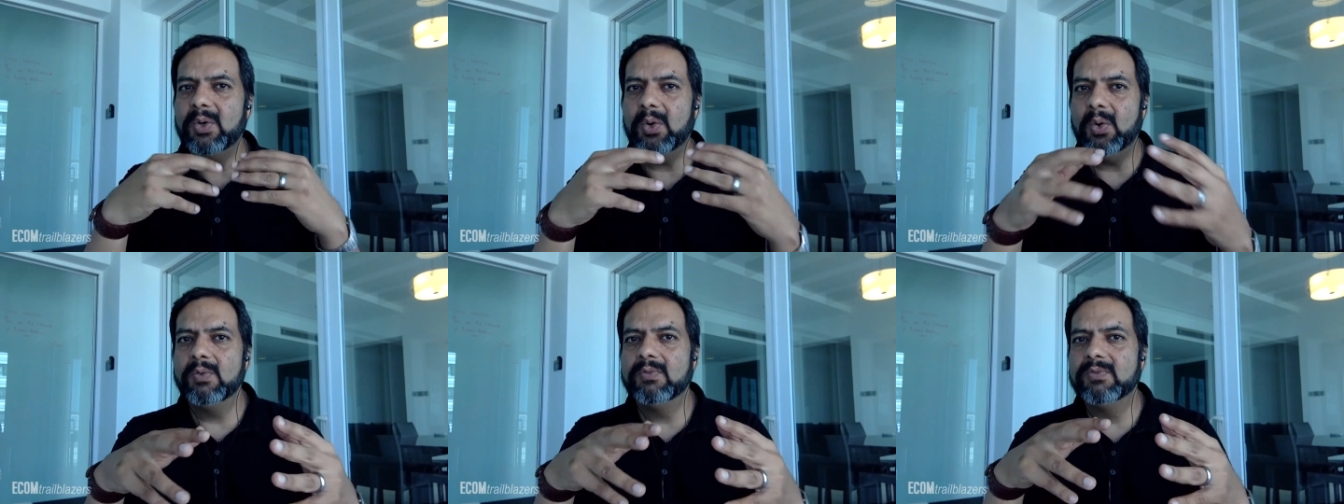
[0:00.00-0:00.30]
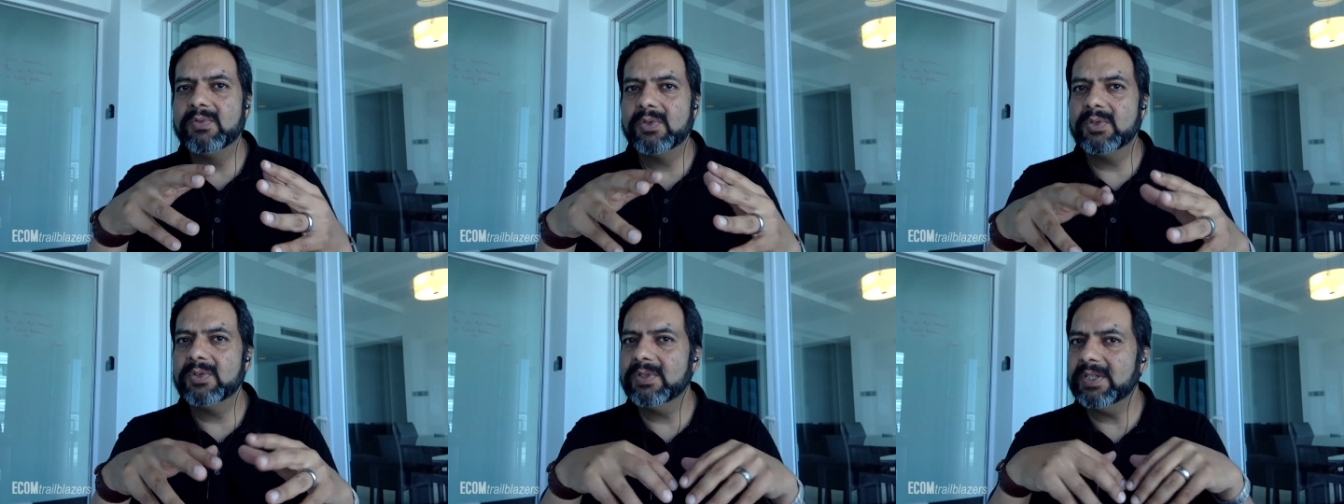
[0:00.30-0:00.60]

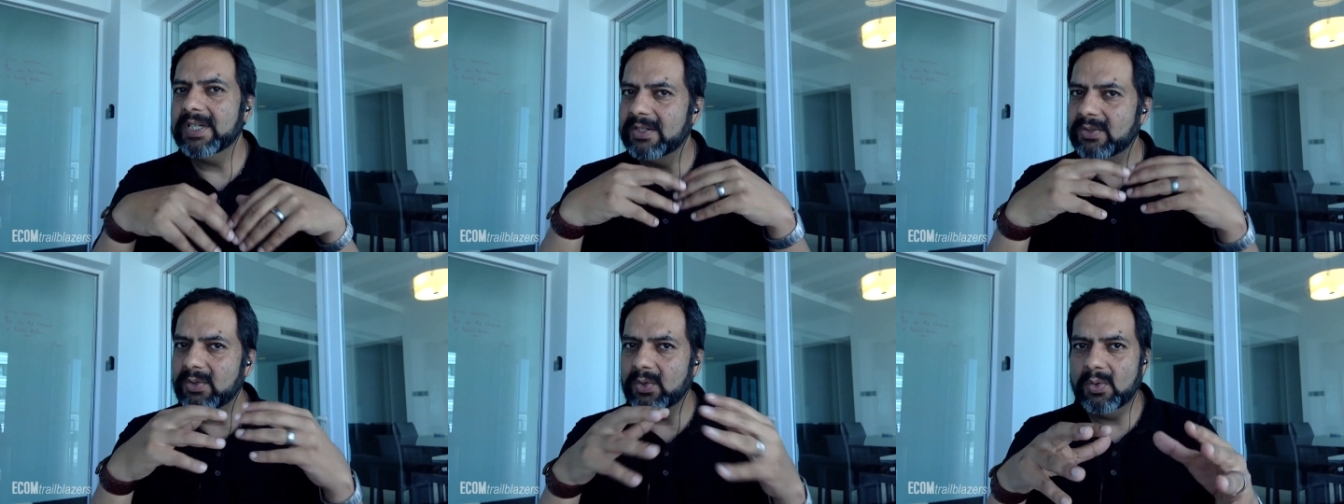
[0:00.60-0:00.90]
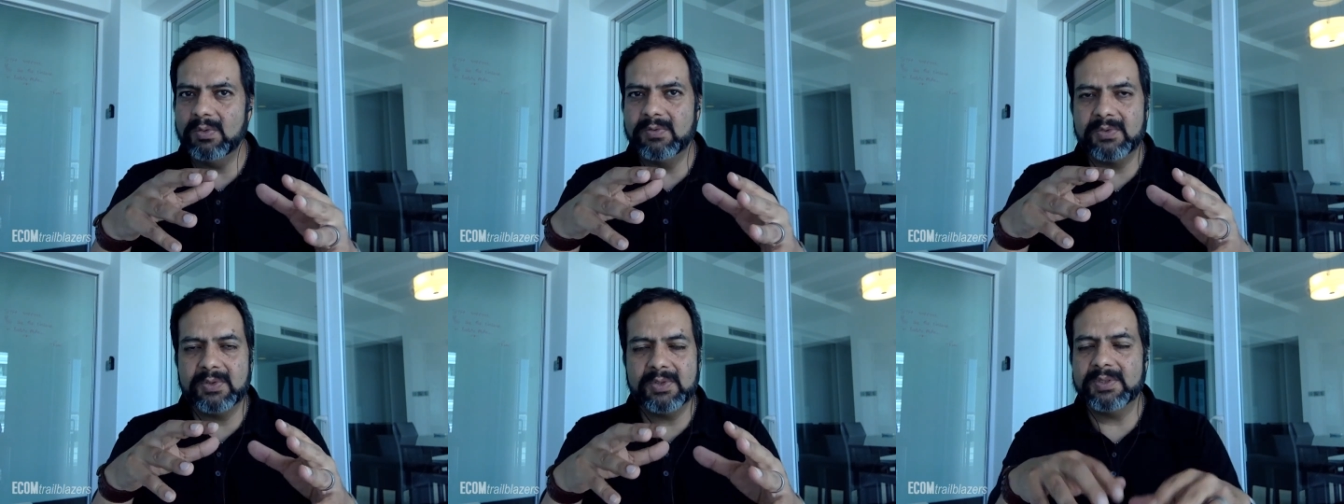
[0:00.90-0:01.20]
over and
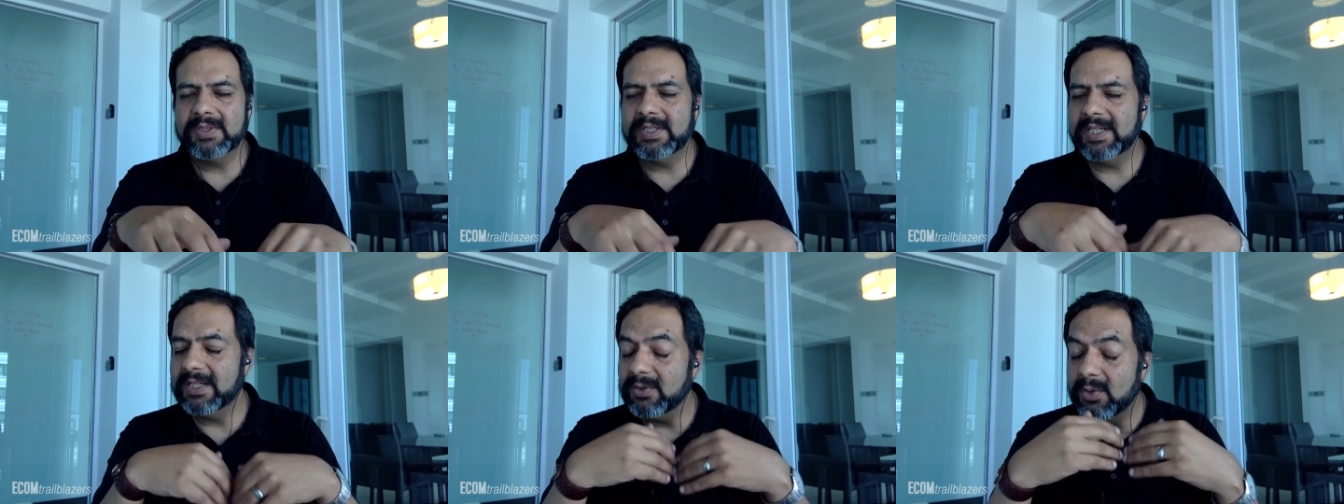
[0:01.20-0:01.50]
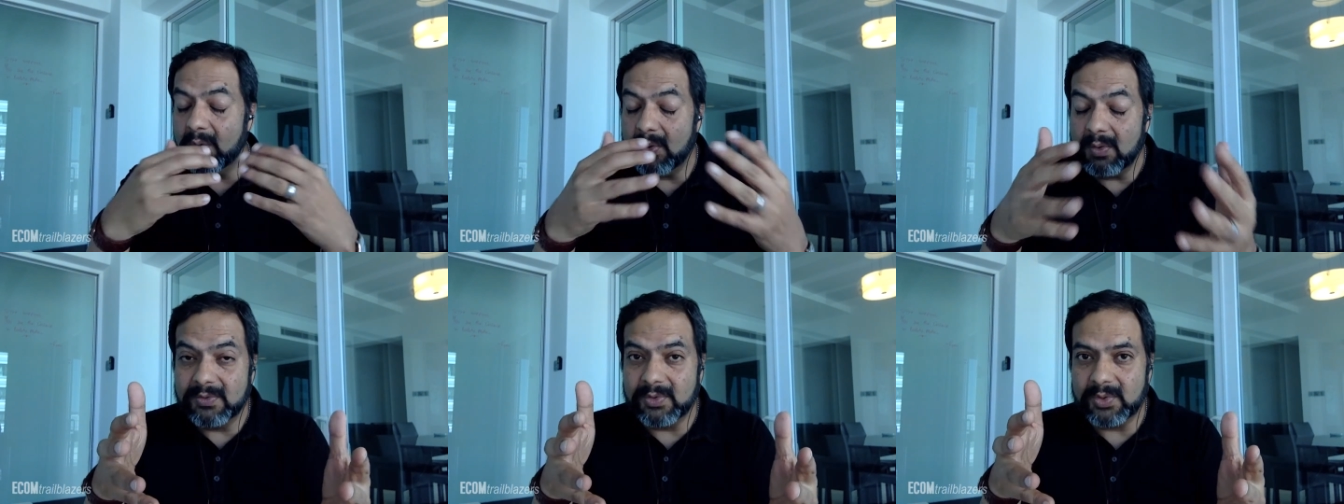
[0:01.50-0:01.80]
over and
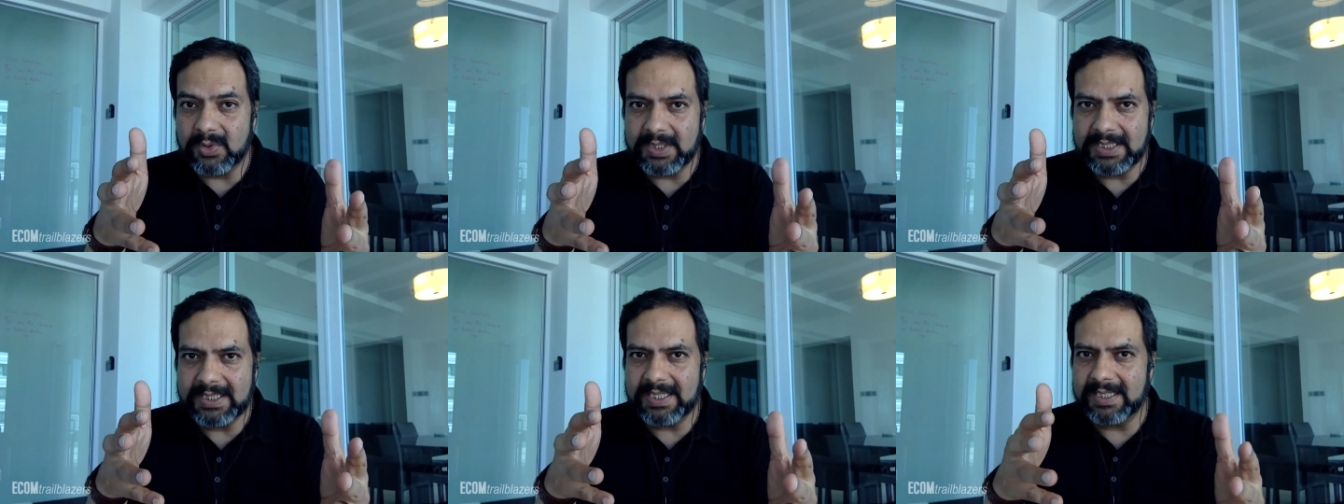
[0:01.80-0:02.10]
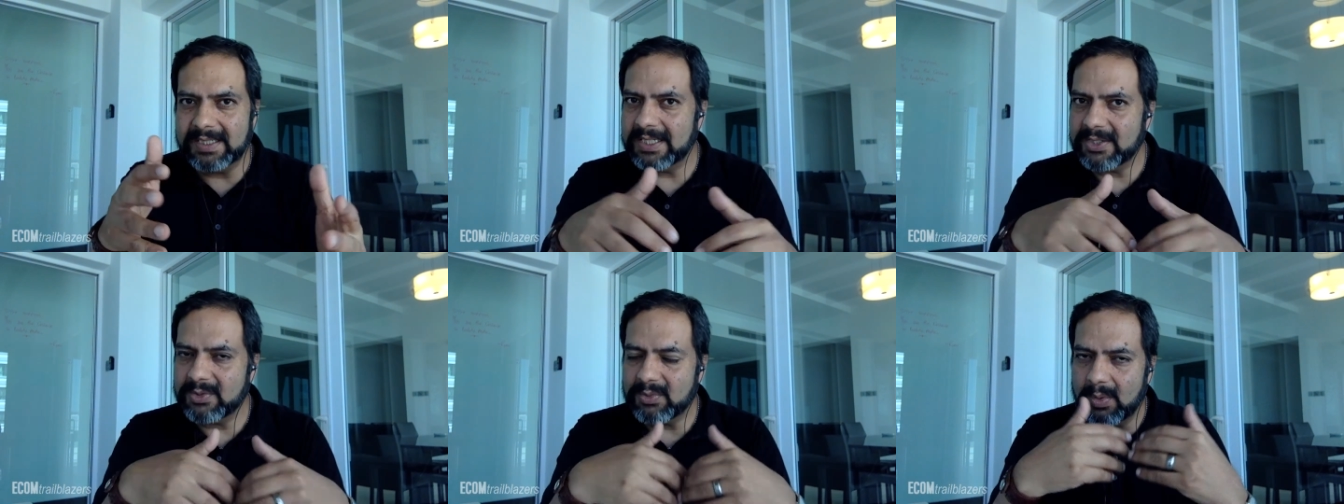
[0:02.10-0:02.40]
over again.
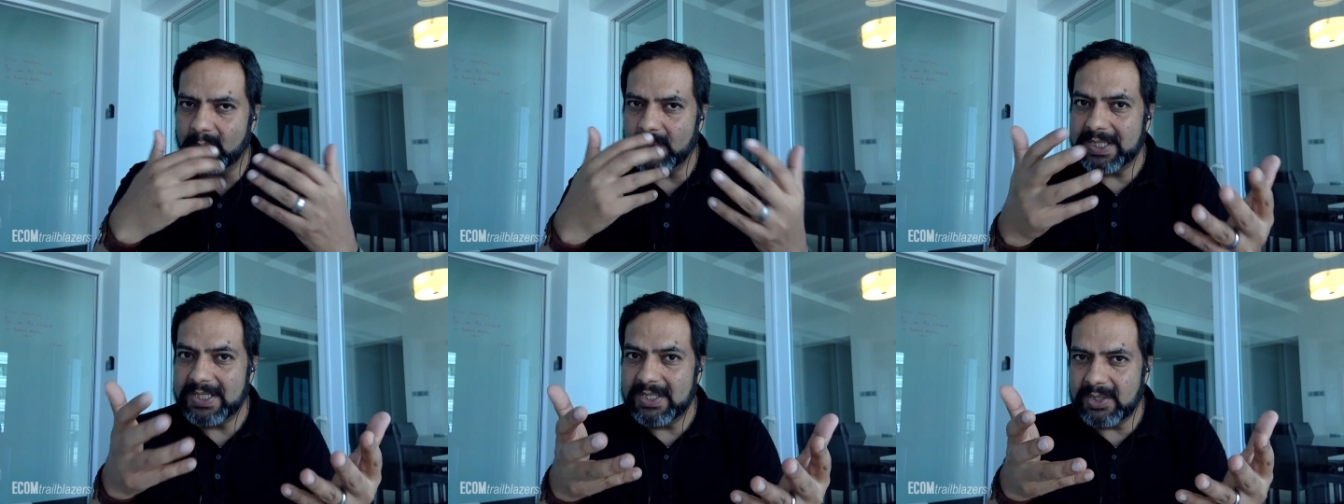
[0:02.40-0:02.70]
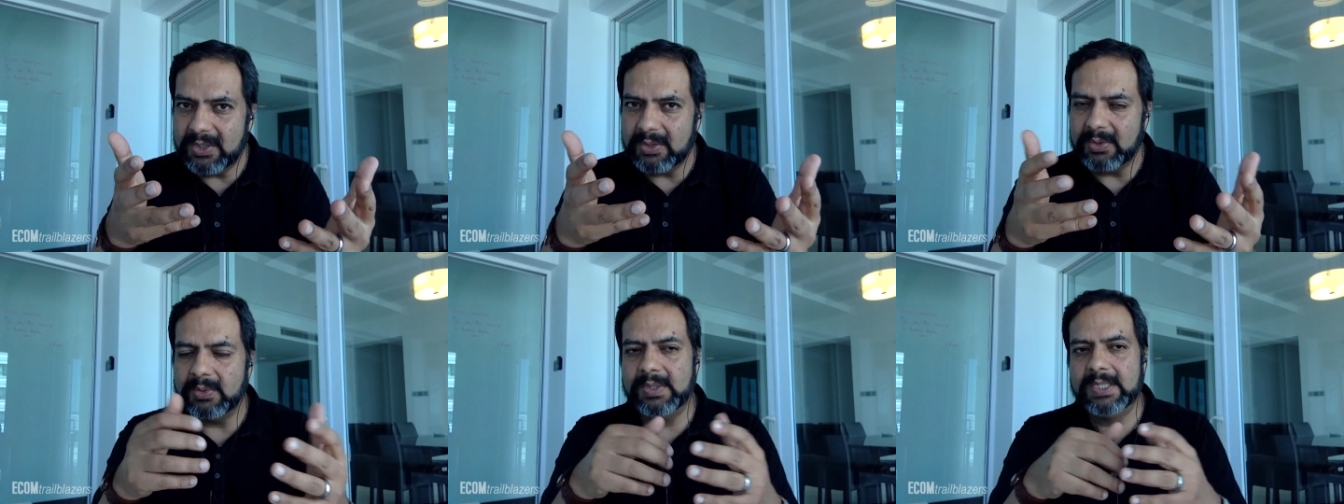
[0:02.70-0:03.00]
That's what we do.